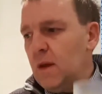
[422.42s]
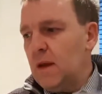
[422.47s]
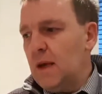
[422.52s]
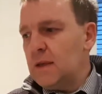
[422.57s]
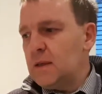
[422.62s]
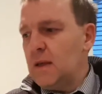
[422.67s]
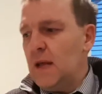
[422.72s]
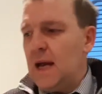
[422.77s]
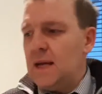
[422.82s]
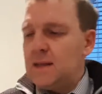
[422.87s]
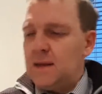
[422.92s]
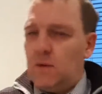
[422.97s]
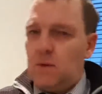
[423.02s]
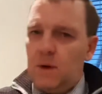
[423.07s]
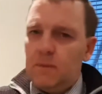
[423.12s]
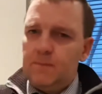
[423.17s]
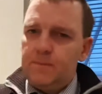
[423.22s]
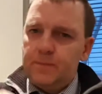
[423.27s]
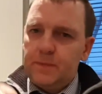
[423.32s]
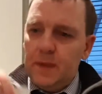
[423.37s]
that's nice, that
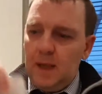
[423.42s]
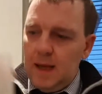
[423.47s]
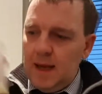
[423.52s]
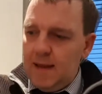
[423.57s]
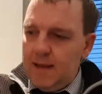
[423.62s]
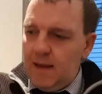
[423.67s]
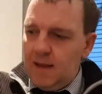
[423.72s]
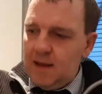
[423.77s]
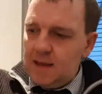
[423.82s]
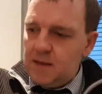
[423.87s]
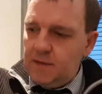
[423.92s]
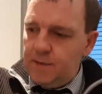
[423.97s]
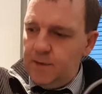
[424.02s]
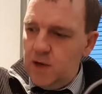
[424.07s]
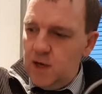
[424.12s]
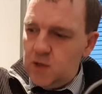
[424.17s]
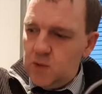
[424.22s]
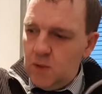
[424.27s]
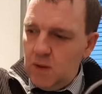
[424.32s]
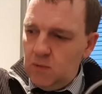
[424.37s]
one. I like that. That's the
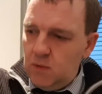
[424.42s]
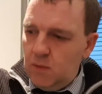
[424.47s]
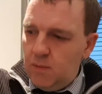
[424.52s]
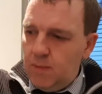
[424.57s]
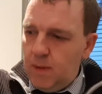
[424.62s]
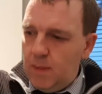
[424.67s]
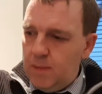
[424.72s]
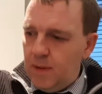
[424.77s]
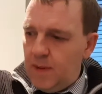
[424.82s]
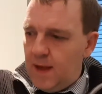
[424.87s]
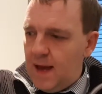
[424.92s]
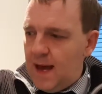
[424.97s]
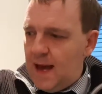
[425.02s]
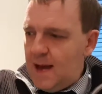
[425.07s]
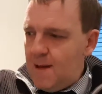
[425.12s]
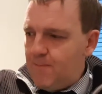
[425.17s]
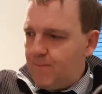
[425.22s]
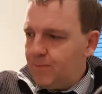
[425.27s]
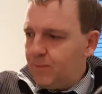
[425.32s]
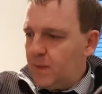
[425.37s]
first one. We'll bobber
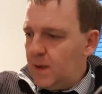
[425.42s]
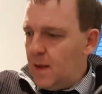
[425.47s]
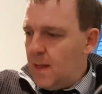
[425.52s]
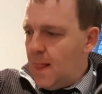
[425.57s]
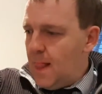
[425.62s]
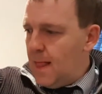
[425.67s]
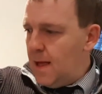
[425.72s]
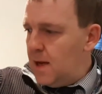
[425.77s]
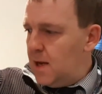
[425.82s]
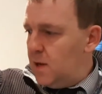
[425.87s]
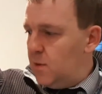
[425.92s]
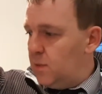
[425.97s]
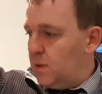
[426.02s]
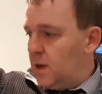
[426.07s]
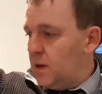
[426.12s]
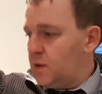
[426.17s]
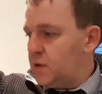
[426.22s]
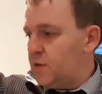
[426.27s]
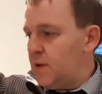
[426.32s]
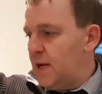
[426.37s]
there. And
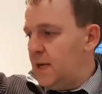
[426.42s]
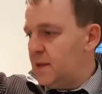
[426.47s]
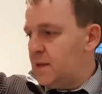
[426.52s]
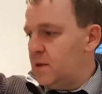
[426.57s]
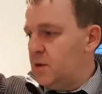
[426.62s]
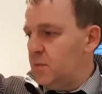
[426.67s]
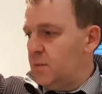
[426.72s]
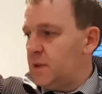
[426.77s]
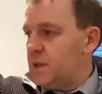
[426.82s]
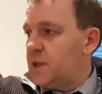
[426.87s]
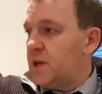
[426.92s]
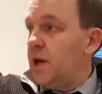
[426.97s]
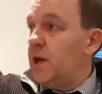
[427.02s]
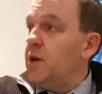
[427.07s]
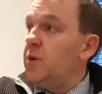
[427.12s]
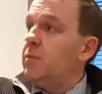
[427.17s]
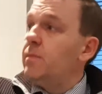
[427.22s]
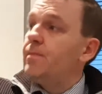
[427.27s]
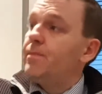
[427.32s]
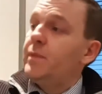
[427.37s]
we'll go straight into number
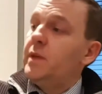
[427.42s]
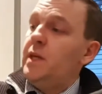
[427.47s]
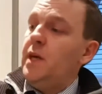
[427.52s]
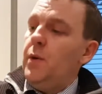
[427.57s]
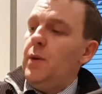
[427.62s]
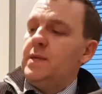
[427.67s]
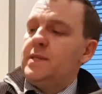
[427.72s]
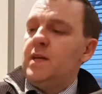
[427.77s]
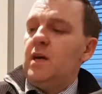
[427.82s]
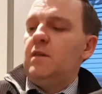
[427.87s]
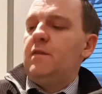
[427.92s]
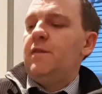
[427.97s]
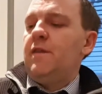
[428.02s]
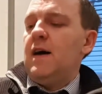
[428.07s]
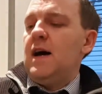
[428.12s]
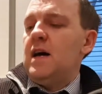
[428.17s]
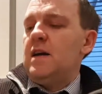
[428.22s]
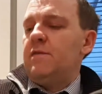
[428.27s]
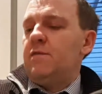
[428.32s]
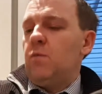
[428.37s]
2, USO
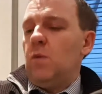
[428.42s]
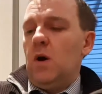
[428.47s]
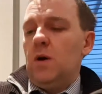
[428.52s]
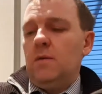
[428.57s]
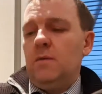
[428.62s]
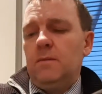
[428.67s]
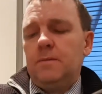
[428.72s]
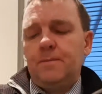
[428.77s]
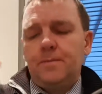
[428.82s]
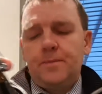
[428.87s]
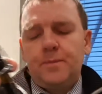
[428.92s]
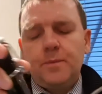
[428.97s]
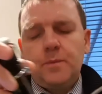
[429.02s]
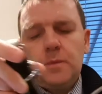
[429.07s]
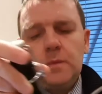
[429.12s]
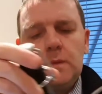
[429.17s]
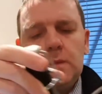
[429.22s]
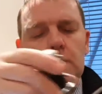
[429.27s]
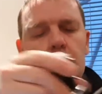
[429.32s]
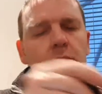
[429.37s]
5 one.
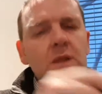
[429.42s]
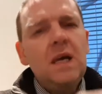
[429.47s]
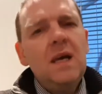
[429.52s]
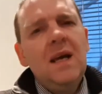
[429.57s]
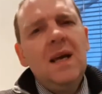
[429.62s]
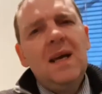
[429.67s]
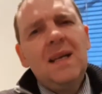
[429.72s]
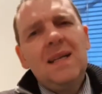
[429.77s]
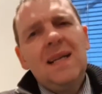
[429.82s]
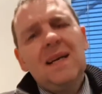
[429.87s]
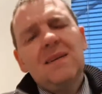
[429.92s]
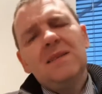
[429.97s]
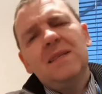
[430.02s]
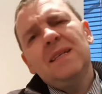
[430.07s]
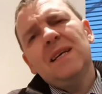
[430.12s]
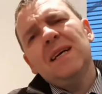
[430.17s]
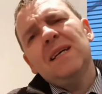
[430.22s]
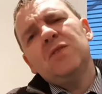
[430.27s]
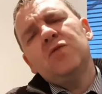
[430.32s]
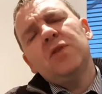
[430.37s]
Now, did
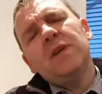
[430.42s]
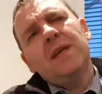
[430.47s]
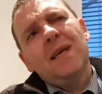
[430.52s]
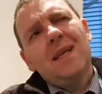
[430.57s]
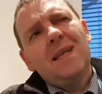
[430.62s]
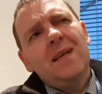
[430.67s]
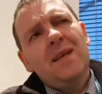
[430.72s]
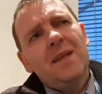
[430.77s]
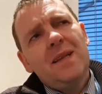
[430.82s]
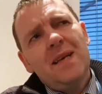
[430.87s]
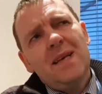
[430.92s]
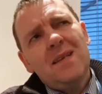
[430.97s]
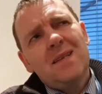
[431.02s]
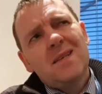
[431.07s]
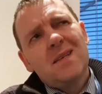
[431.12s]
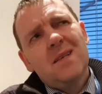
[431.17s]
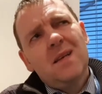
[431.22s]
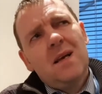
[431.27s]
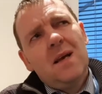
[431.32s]
I drink any of this?